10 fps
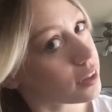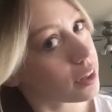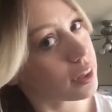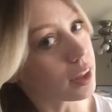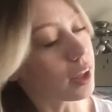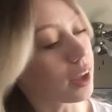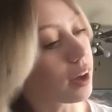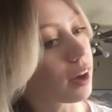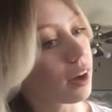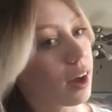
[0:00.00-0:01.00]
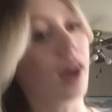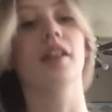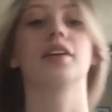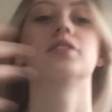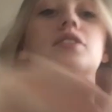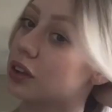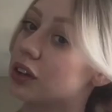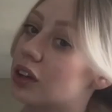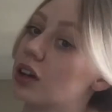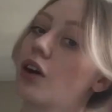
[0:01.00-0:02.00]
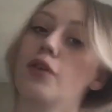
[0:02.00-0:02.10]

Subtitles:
thing I like to do, you can go in